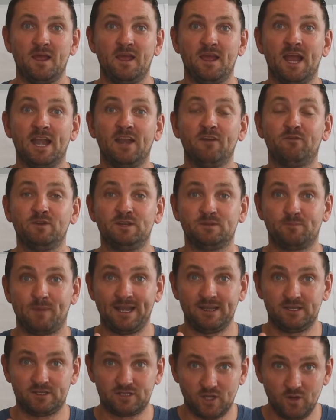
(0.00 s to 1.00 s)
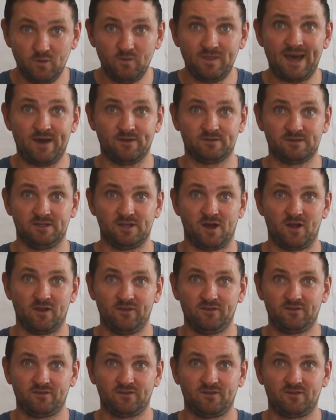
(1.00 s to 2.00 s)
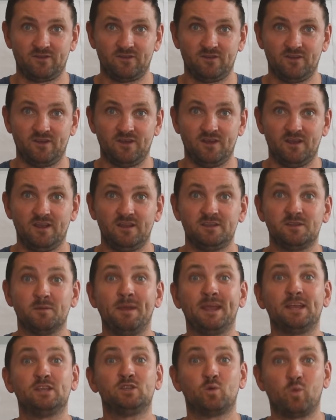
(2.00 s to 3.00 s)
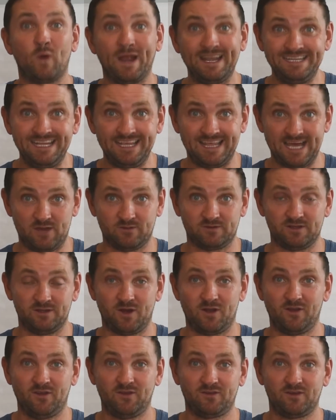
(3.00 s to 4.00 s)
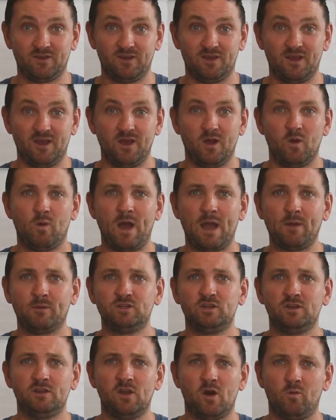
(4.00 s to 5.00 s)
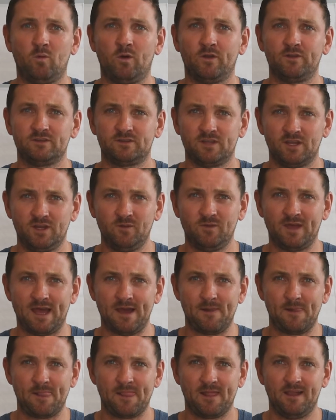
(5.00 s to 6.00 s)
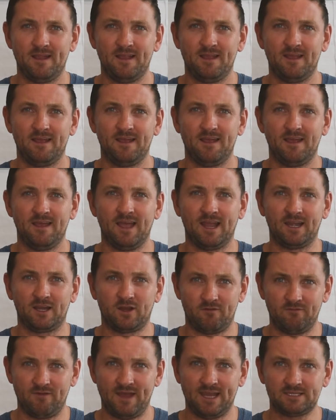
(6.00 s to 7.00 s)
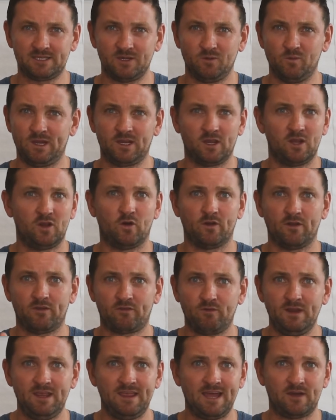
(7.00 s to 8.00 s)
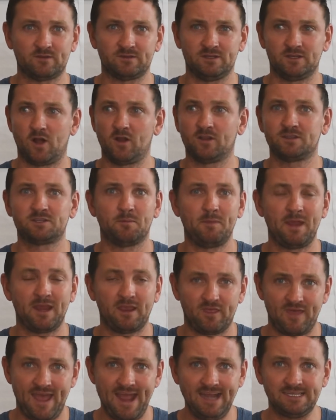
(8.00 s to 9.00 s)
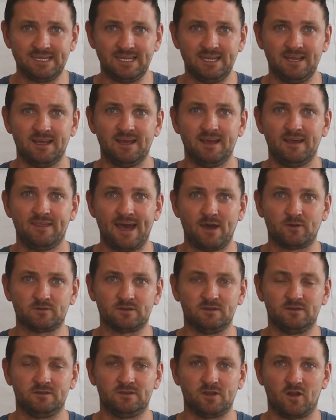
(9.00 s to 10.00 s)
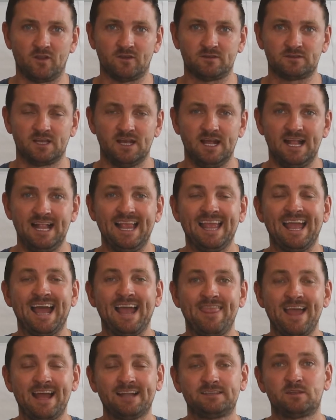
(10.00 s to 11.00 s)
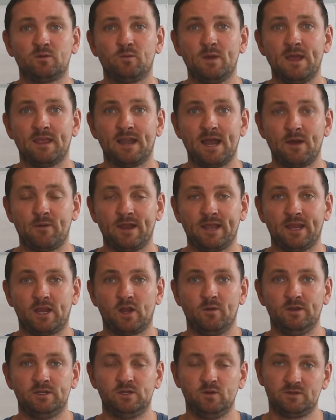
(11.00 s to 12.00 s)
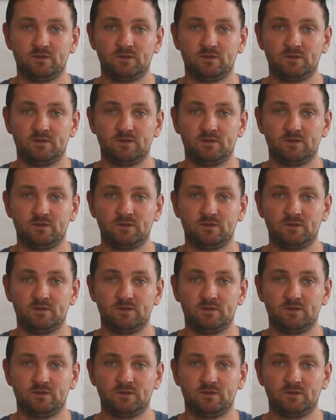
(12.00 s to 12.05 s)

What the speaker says: And if we spend $2,000 to make $20,000, why would you not want to do that? And conversely, we could go to $3,000 to make $30,000. And that's the way that I would encourage you